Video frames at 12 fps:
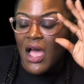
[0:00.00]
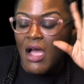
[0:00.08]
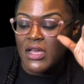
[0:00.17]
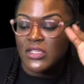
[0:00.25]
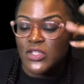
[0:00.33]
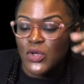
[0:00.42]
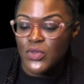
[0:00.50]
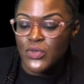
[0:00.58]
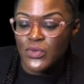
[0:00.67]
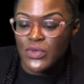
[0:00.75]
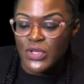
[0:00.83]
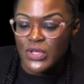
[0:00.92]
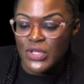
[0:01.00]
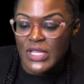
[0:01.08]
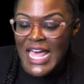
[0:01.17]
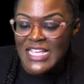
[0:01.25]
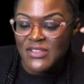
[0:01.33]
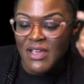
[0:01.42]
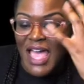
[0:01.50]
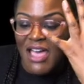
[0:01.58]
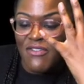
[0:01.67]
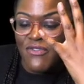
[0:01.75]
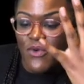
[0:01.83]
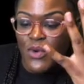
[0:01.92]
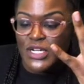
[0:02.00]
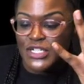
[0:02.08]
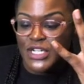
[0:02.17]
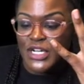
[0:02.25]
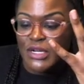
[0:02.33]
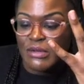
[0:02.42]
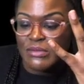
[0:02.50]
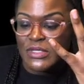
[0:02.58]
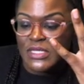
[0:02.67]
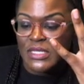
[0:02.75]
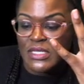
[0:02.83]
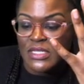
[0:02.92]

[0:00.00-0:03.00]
All right, let's go through the last one. I have four terms.